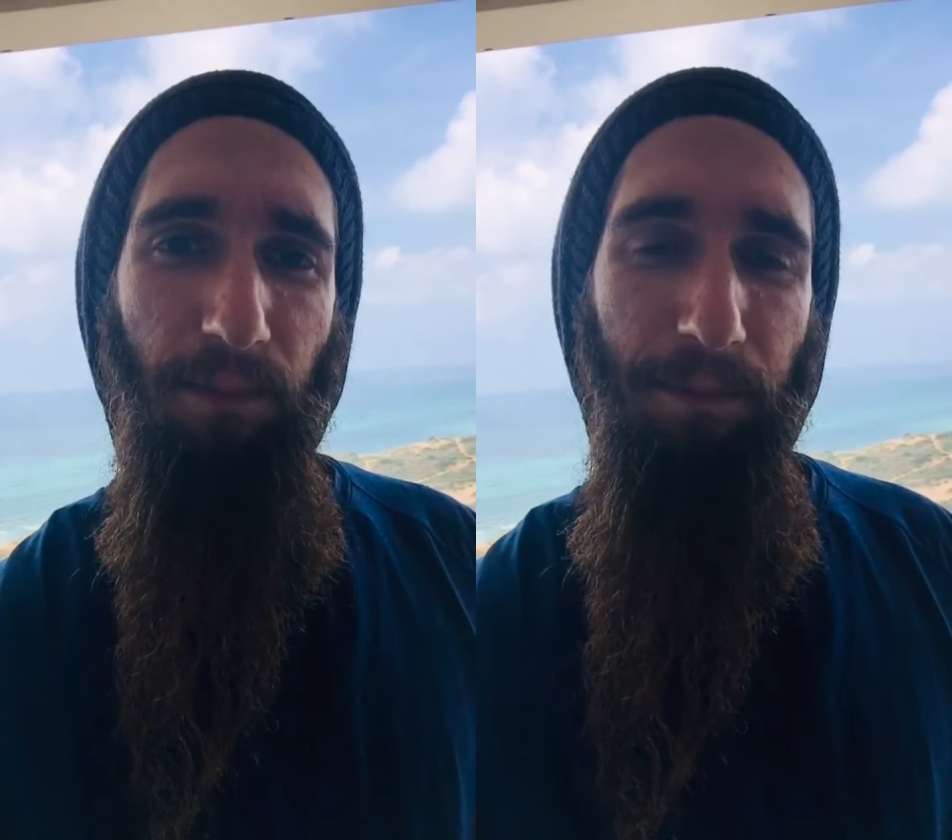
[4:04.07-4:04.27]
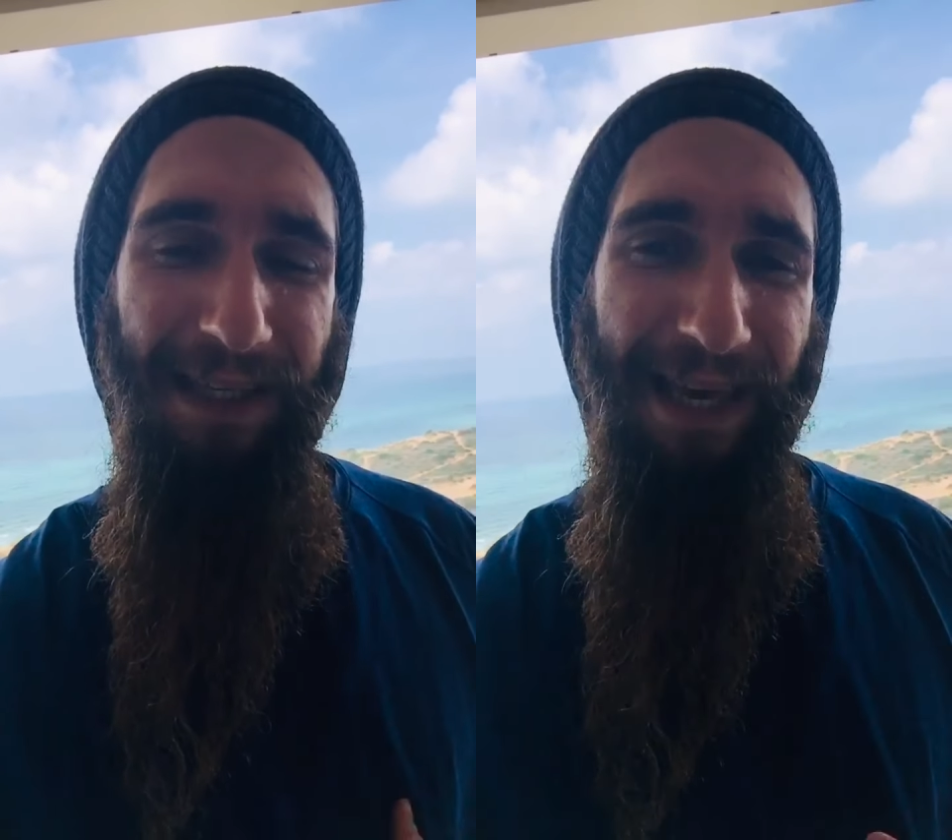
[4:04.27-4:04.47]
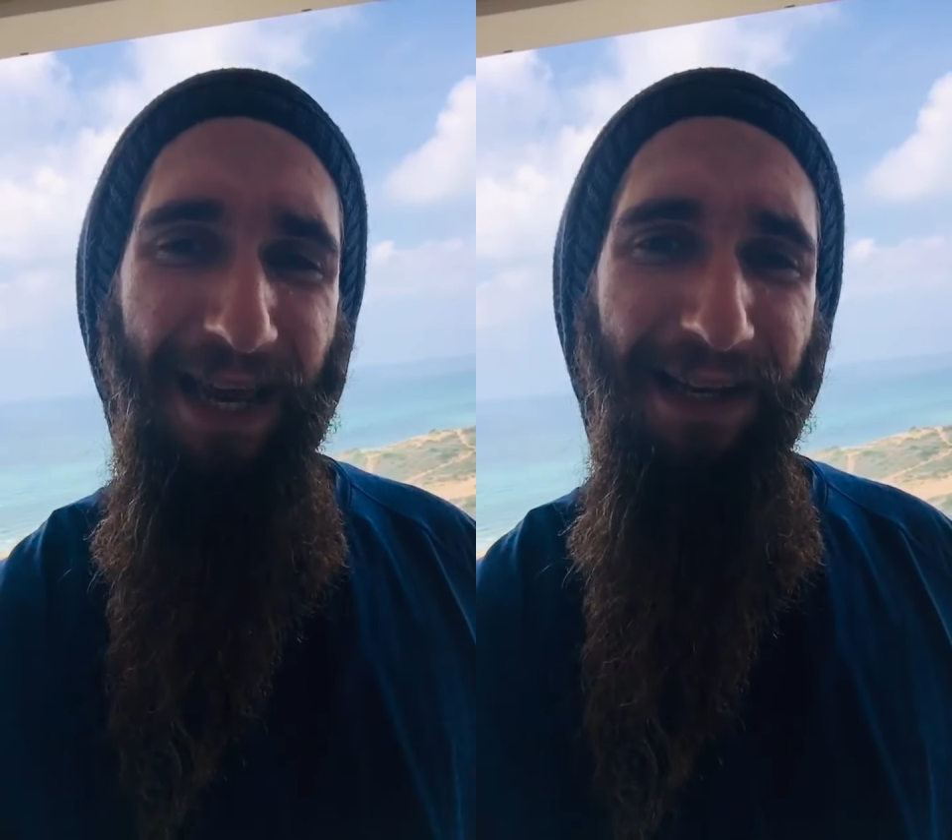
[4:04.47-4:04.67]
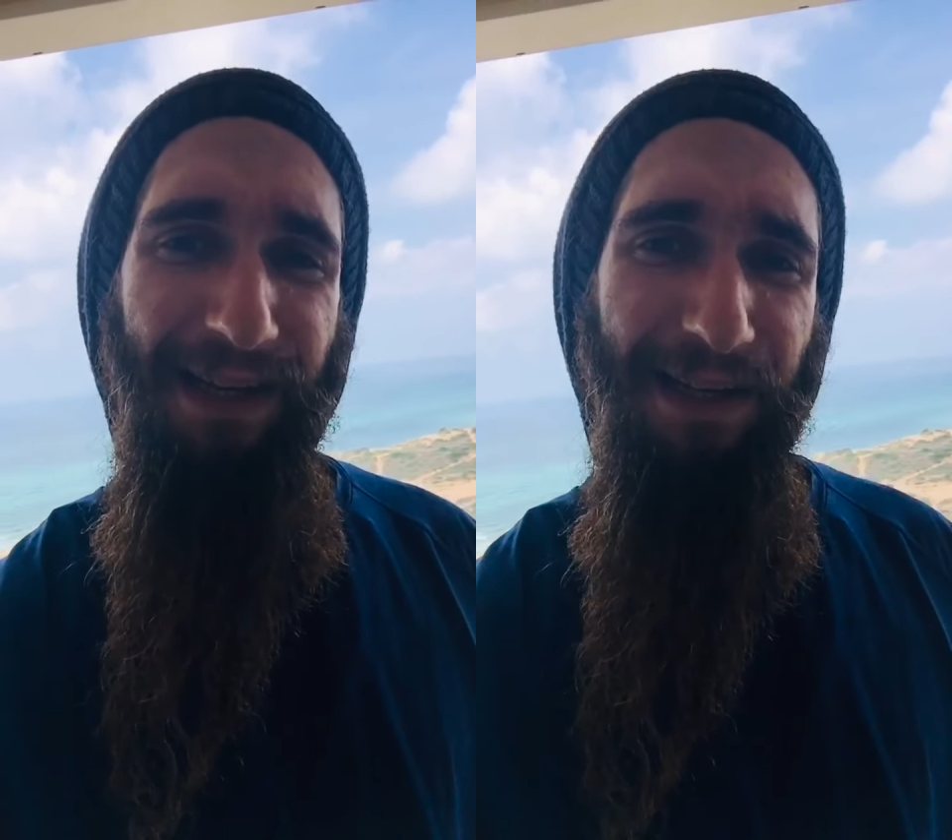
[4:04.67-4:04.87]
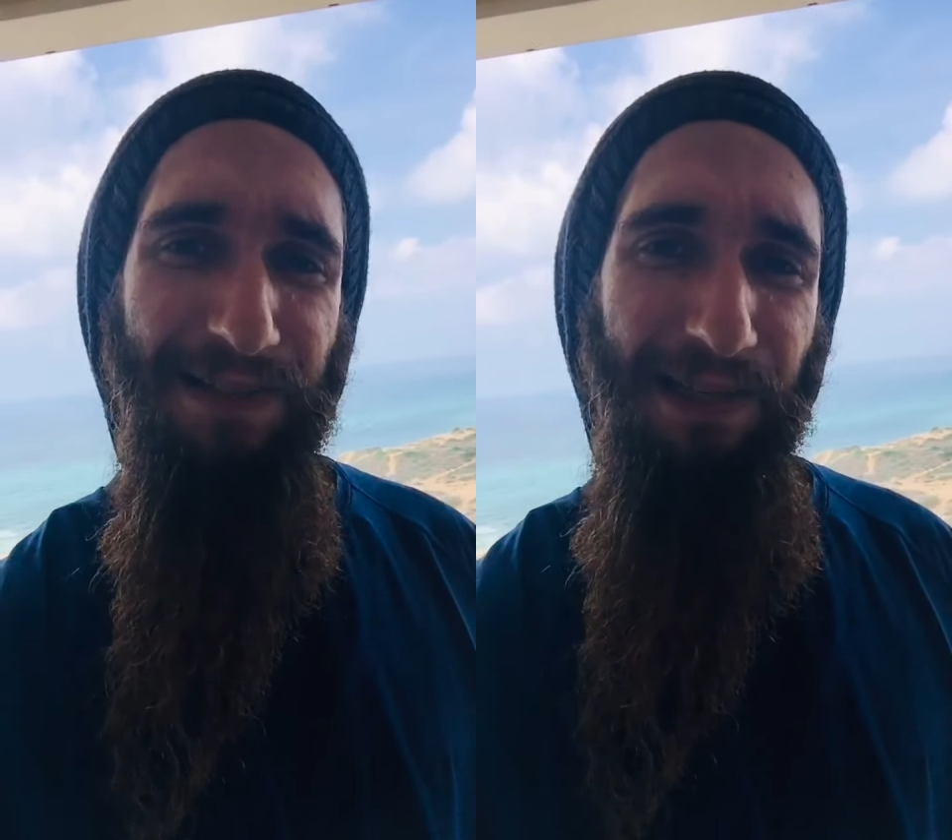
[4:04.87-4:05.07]
began
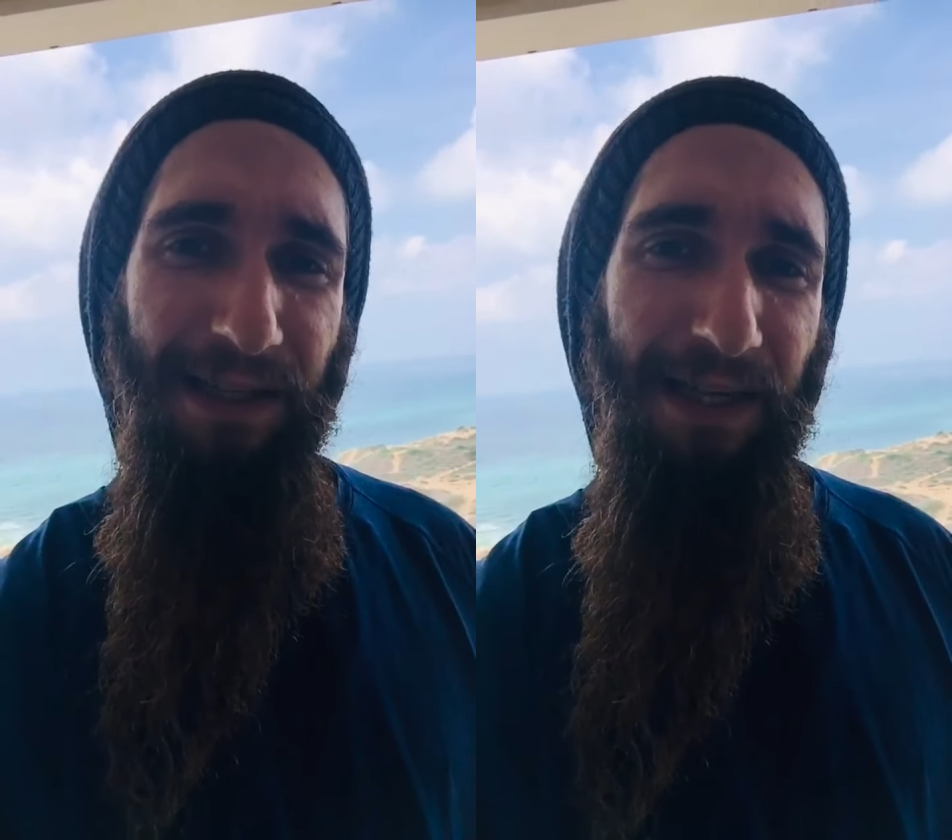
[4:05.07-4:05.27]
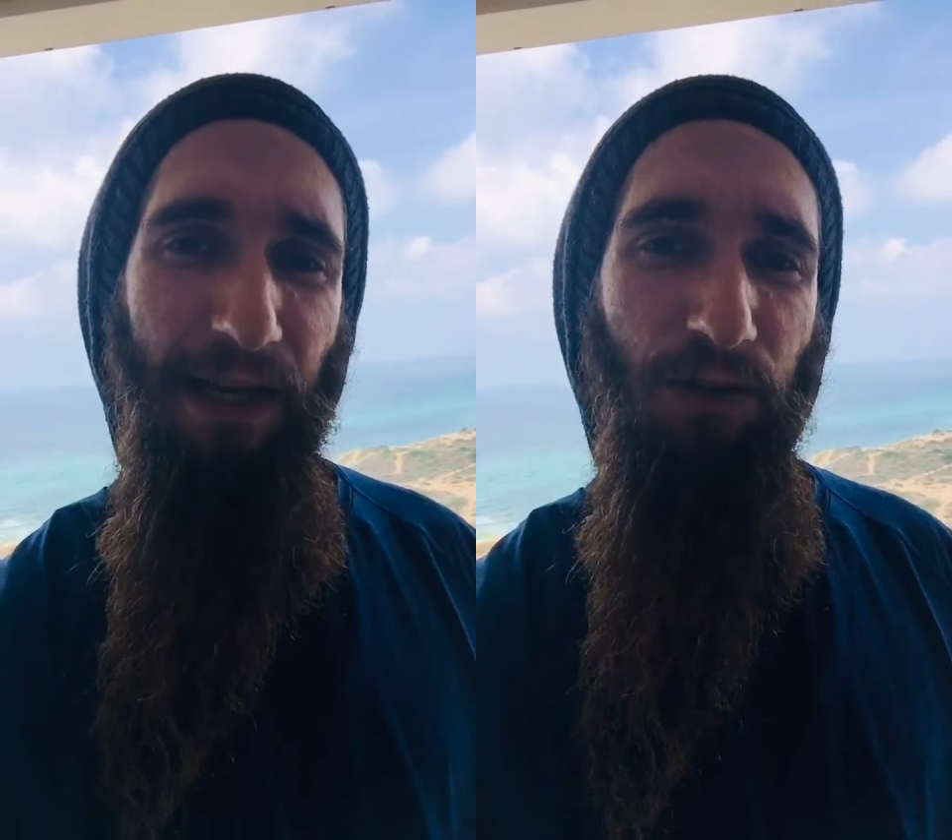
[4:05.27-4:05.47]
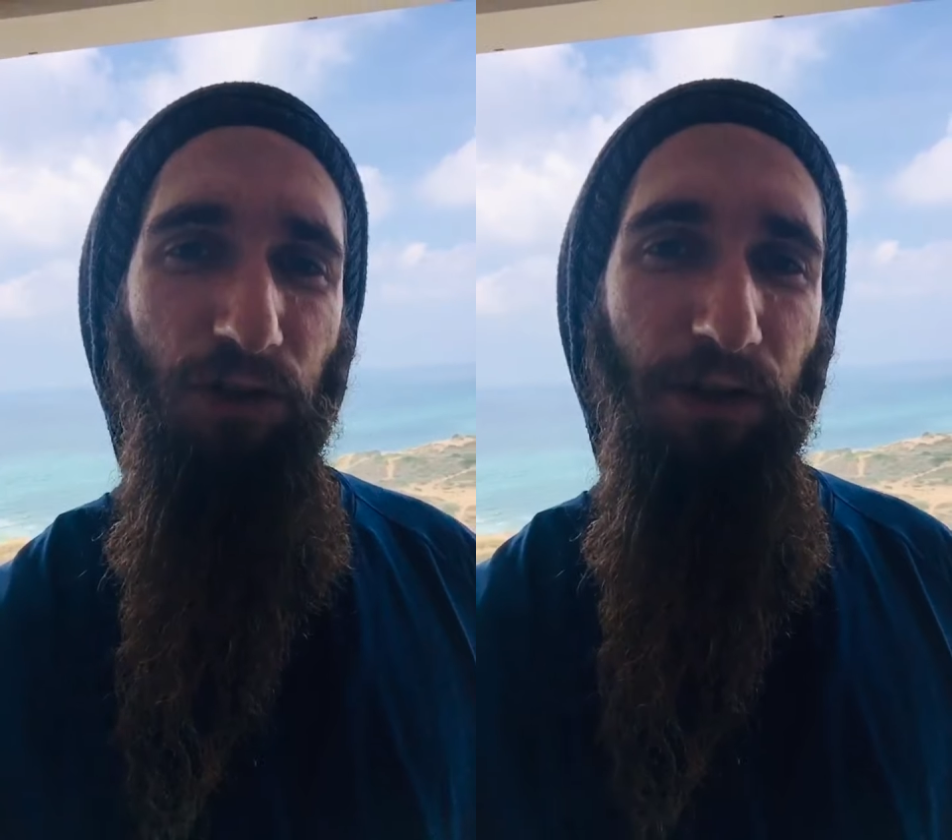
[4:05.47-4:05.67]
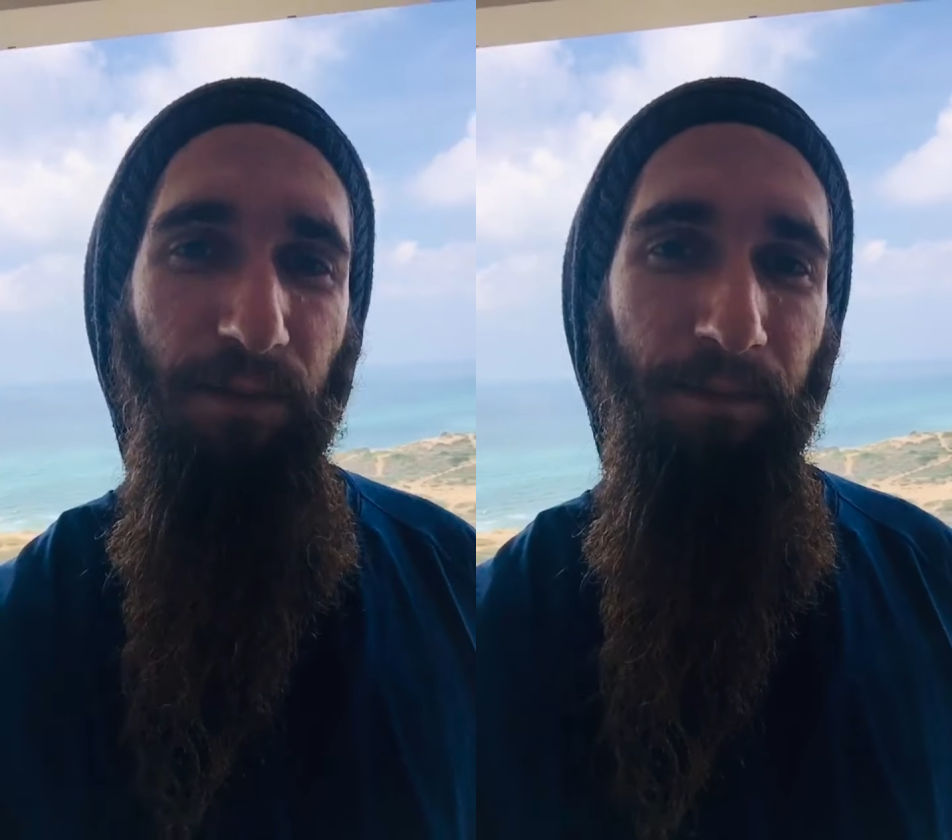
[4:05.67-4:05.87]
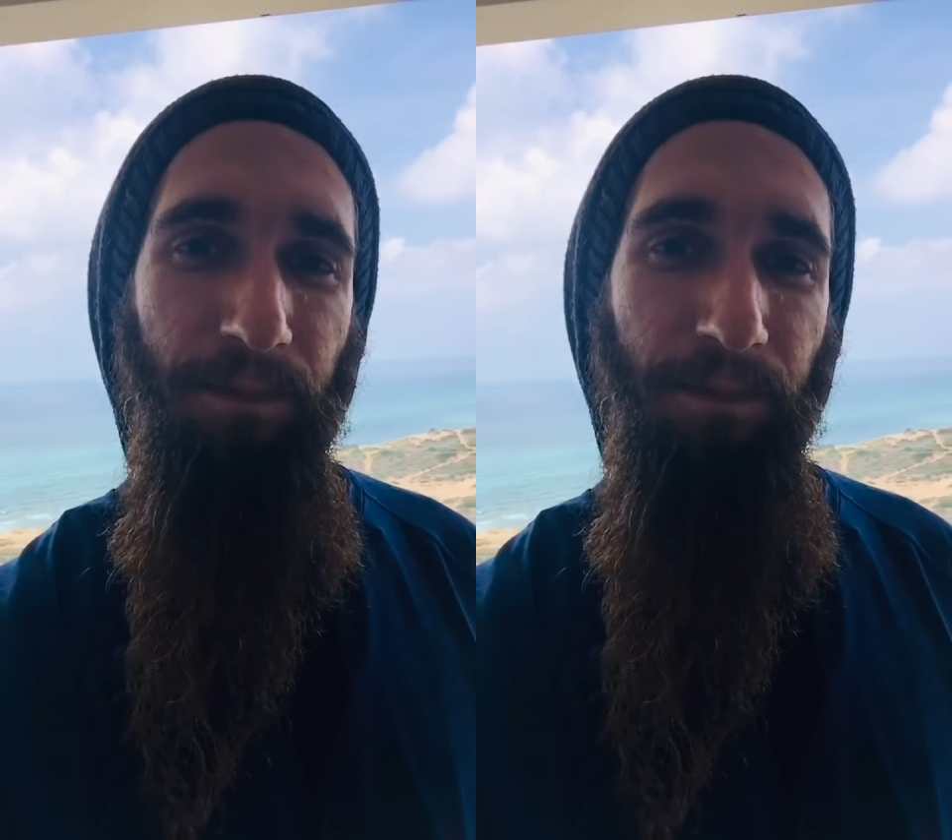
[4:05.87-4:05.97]
its litigation.